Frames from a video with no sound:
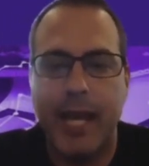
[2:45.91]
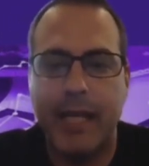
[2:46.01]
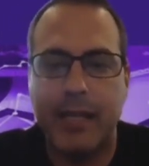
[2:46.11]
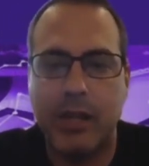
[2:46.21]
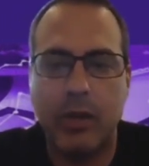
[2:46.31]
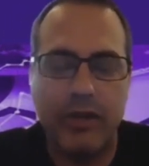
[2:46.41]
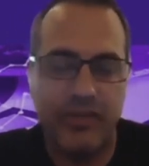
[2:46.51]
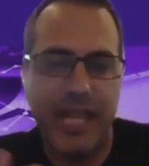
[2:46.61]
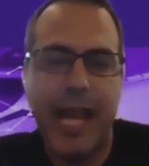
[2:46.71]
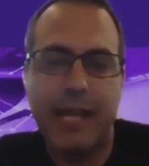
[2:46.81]
And so, if
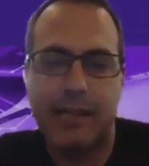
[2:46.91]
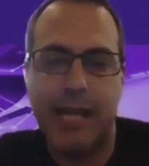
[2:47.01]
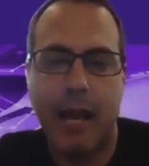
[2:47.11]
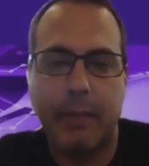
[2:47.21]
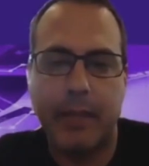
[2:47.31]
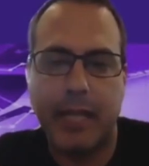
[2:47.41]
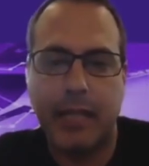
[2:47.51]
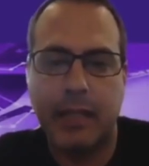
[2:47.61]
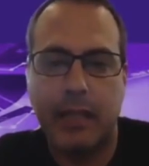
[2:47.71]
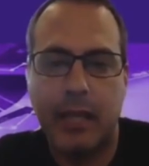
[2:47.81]
that's happening,